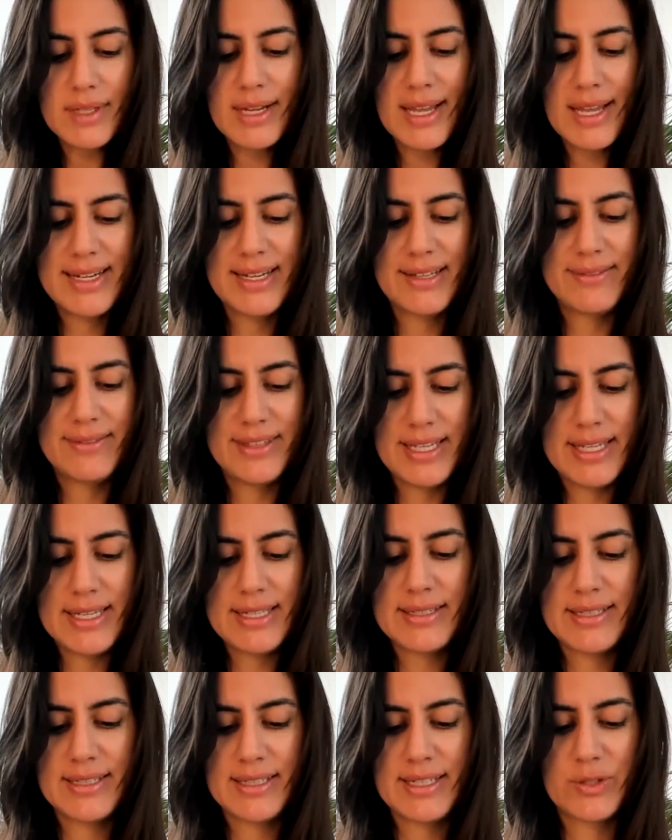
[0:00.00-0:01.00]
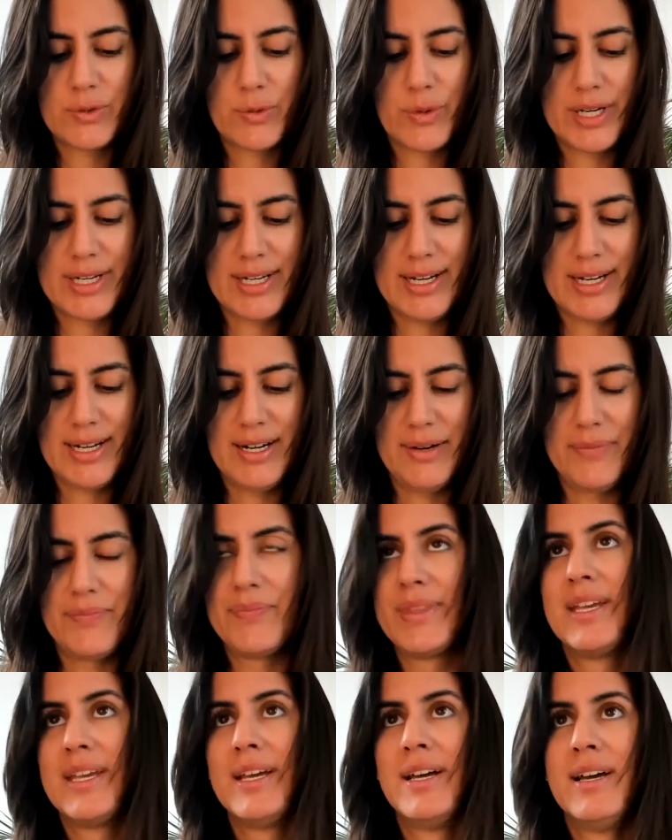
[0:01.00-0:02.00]
And in this is when
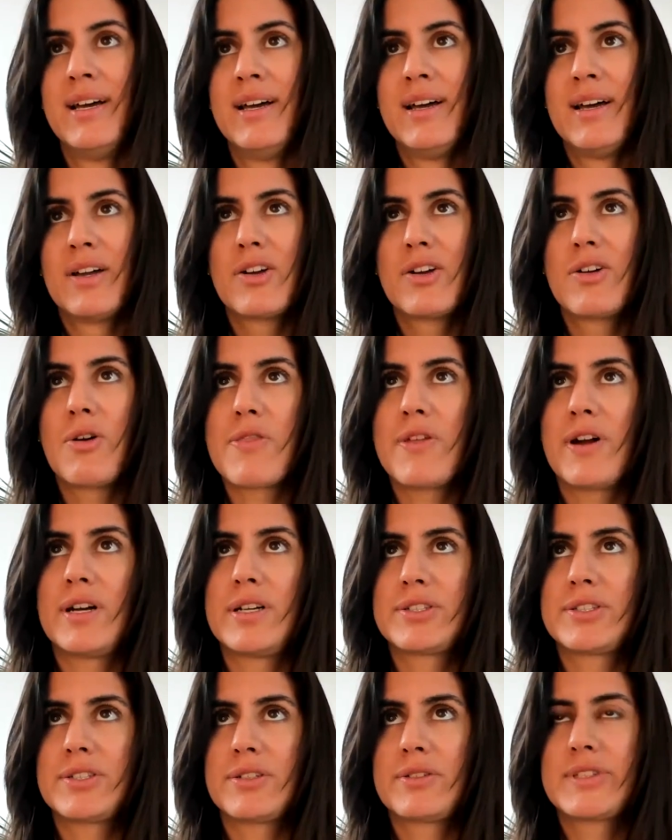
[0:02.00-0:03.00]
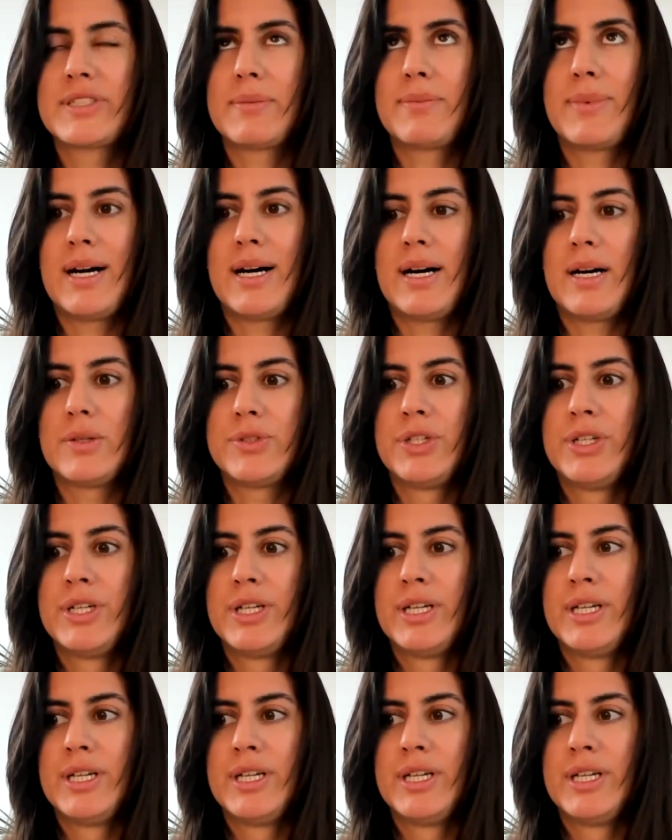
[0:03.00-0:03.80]
Goddard talks about